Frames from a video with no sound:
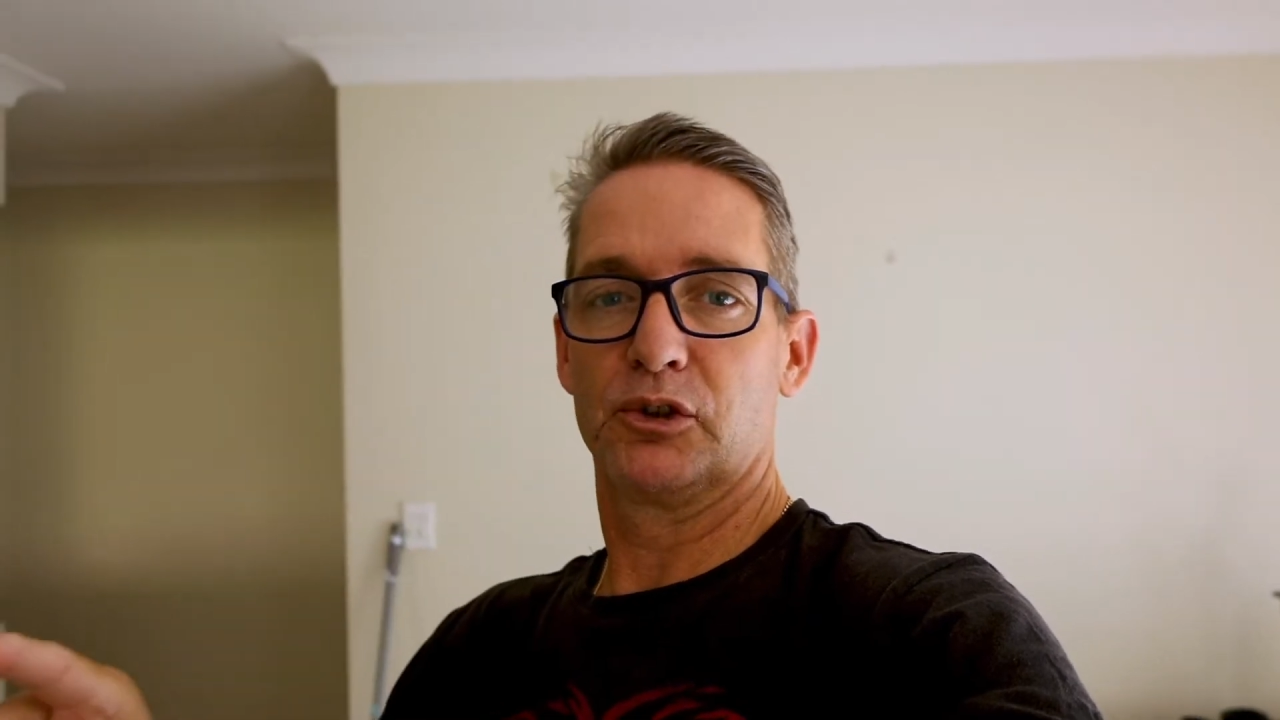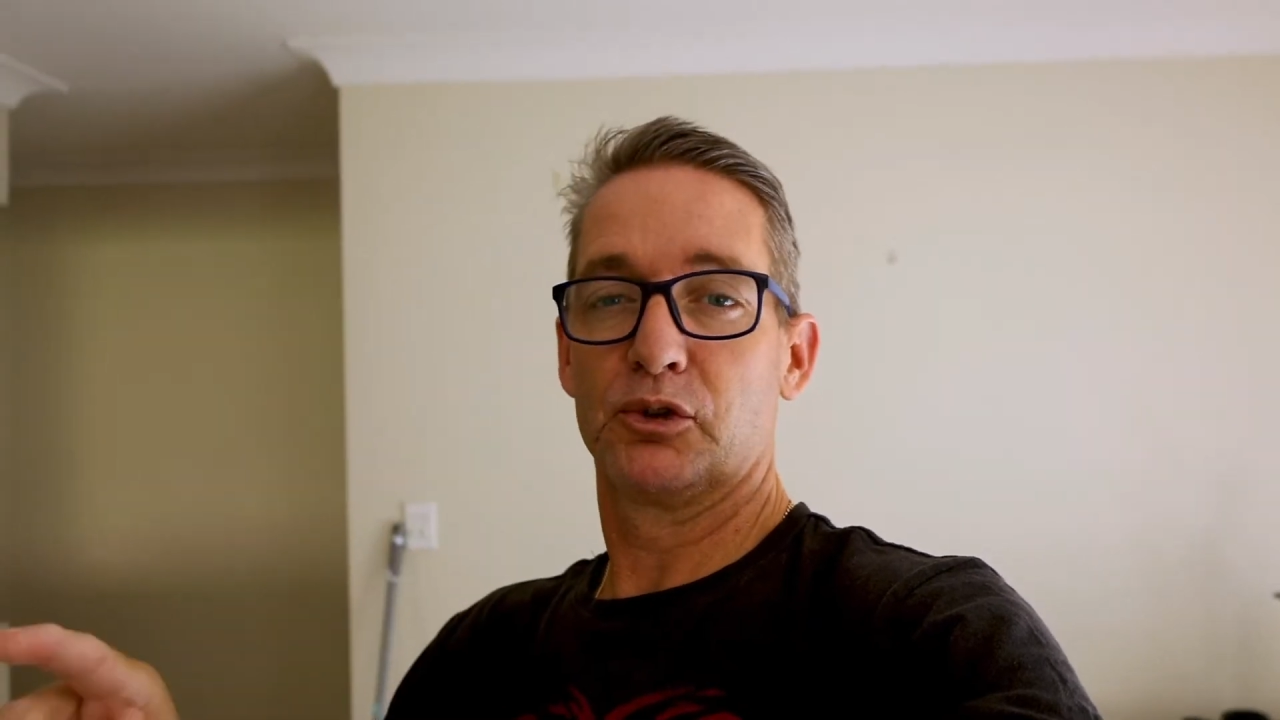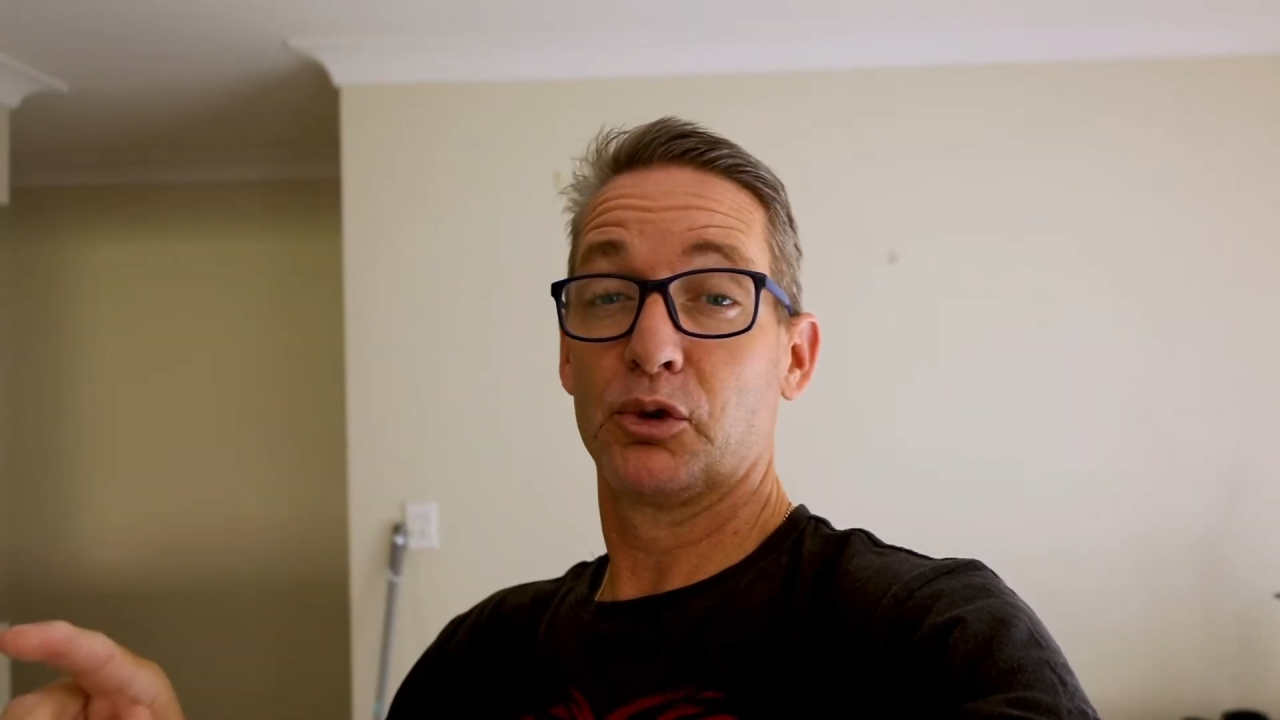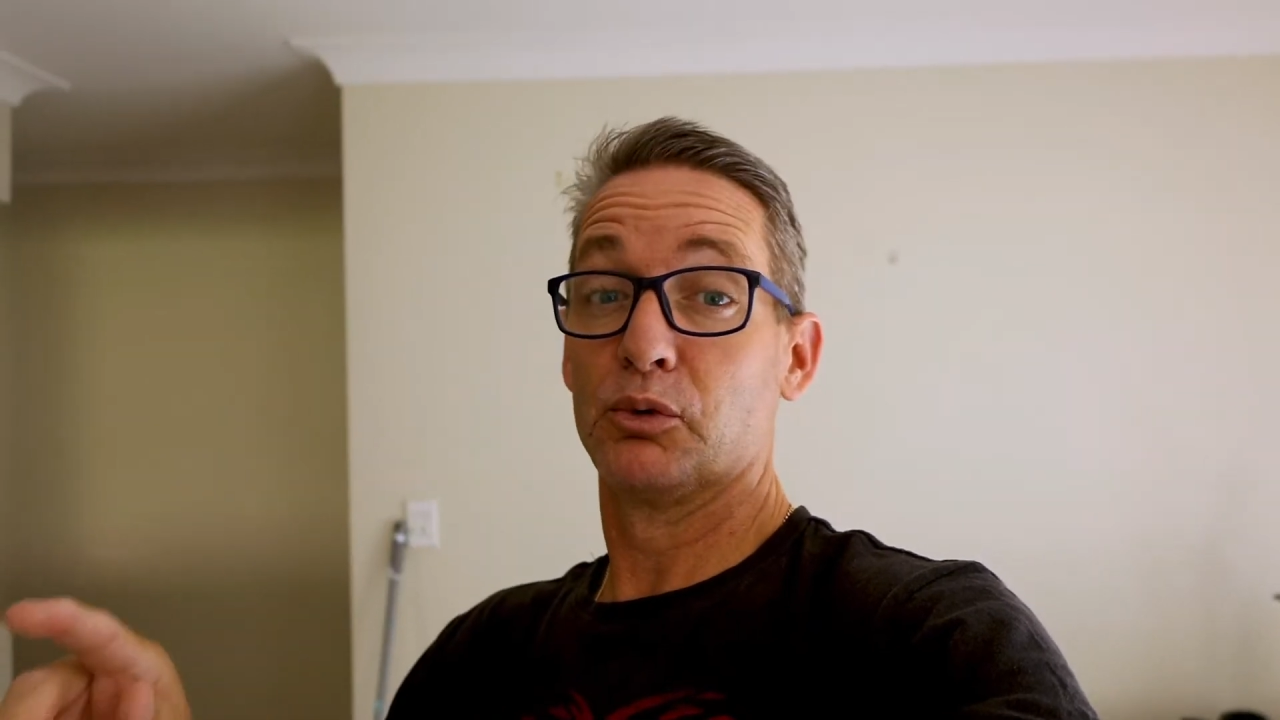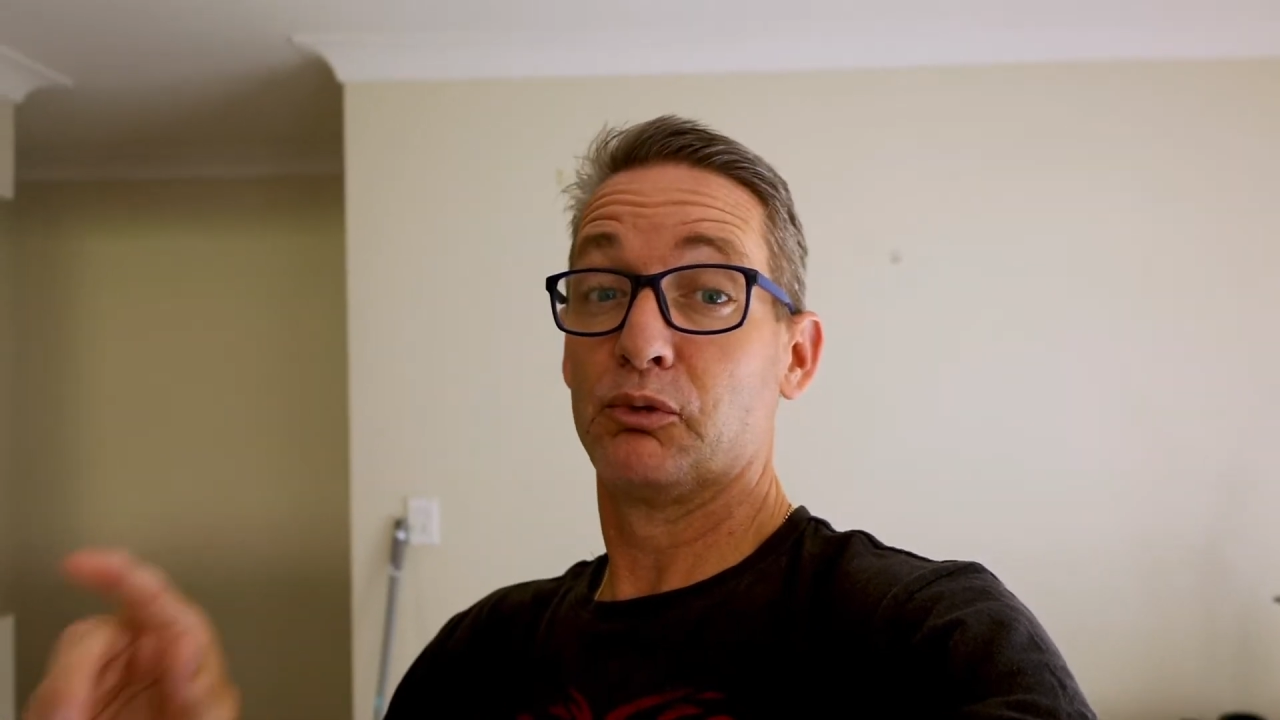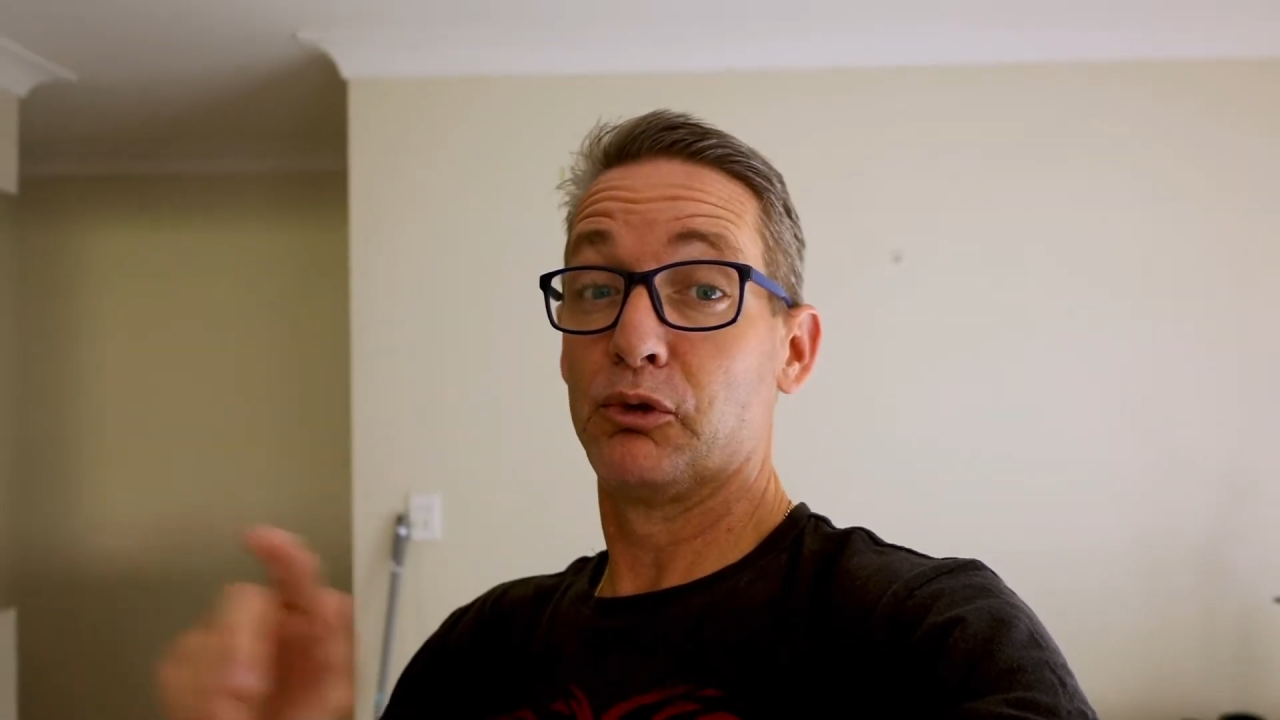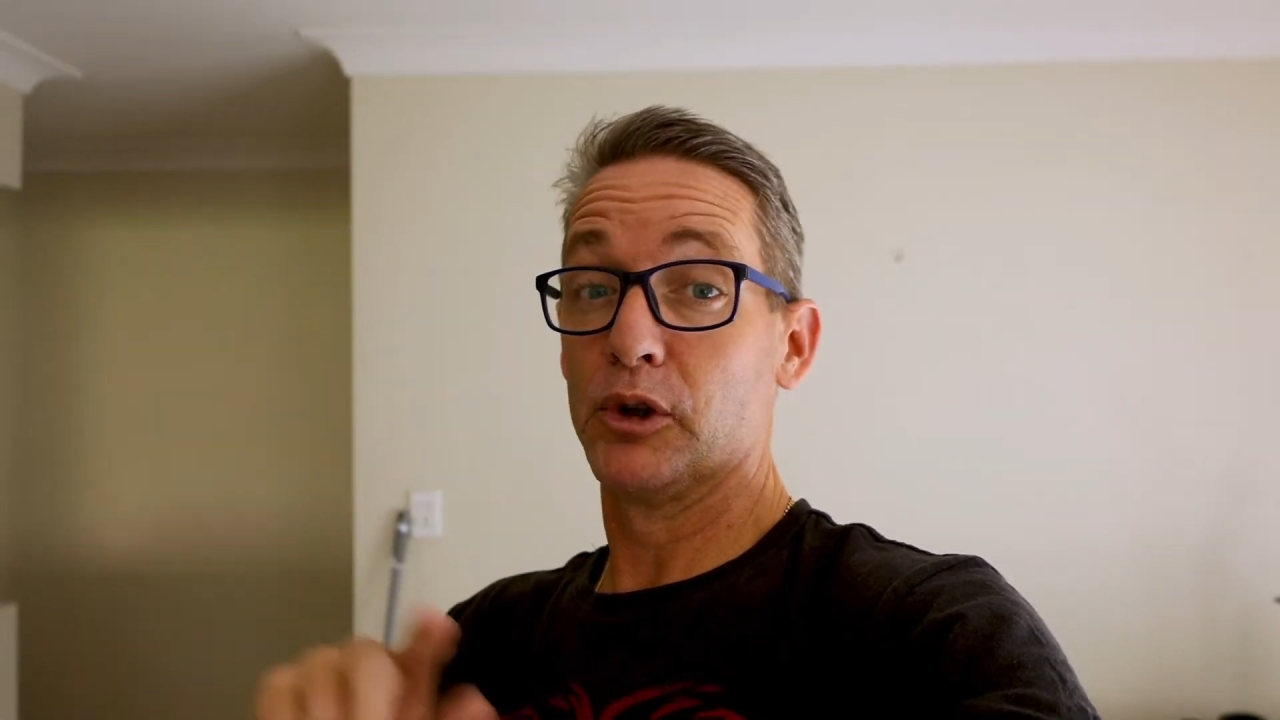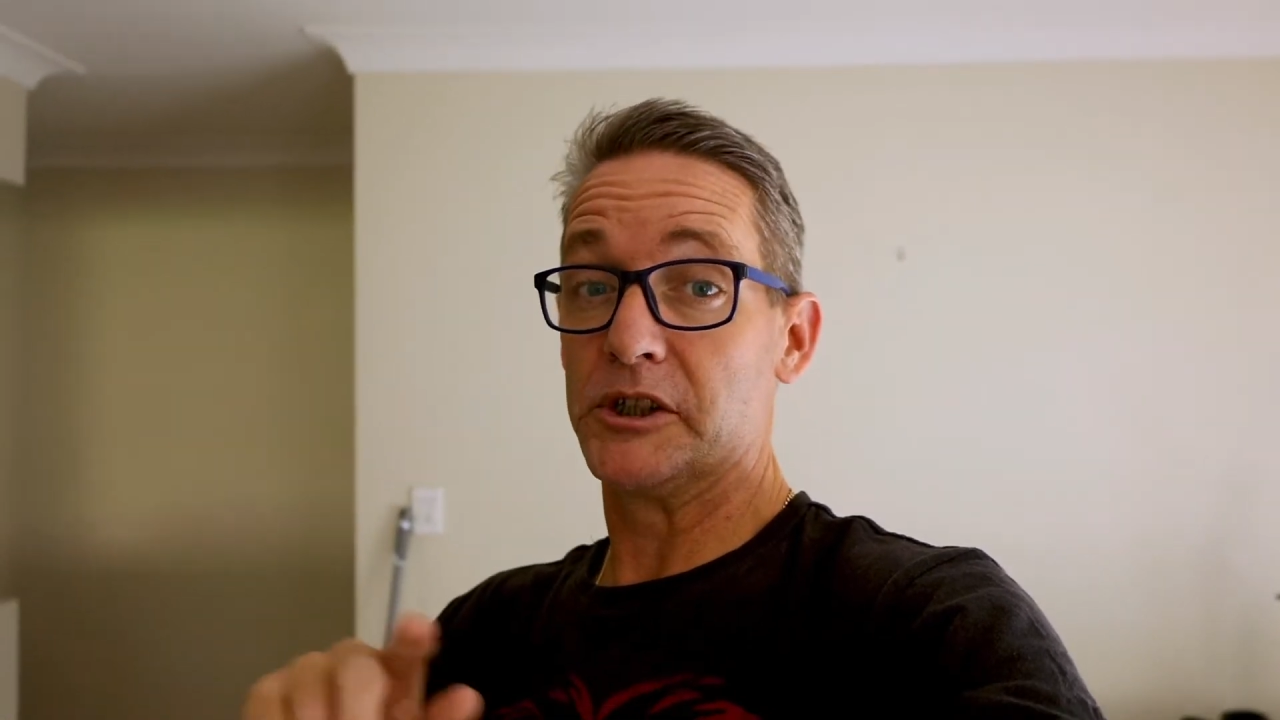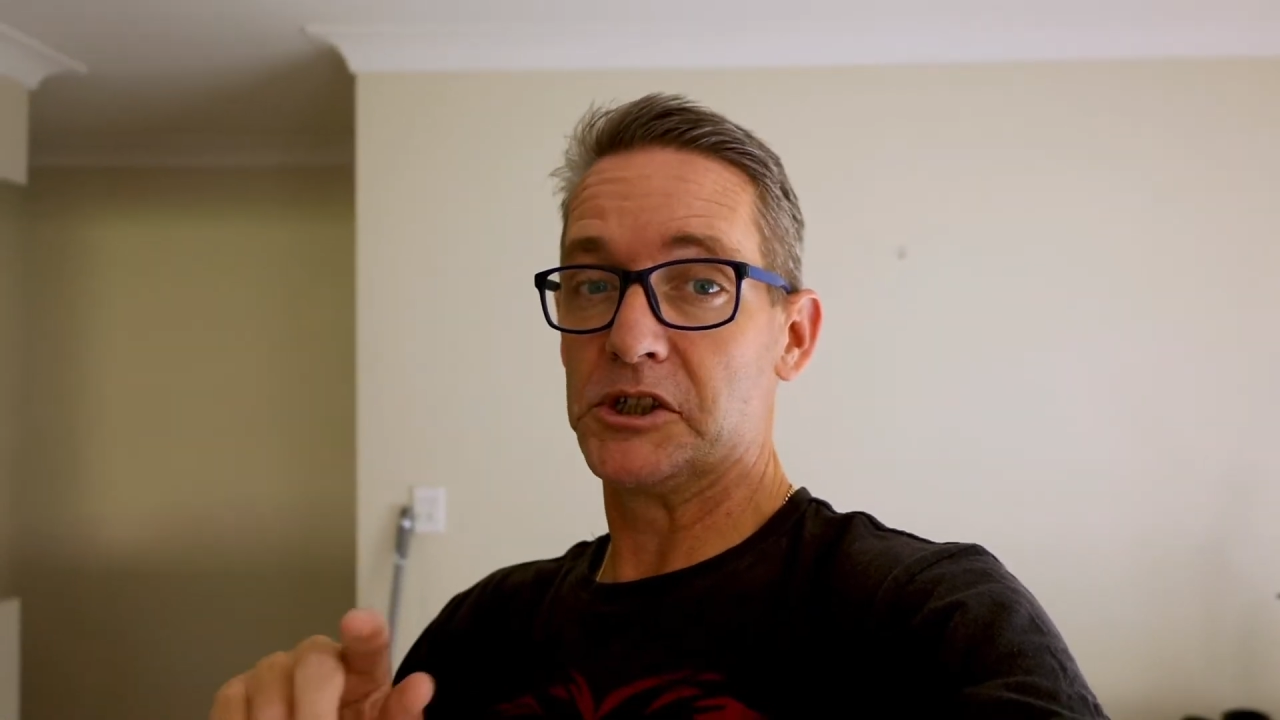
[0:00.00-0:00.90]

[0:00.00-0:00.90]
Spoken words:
until fully